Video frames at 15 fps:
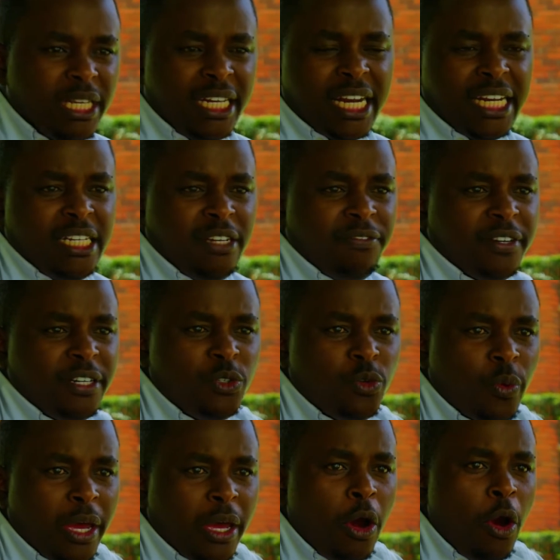in a different
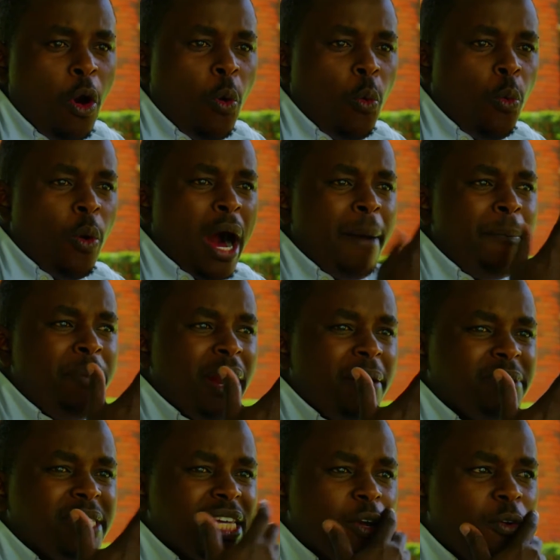way. Abraham,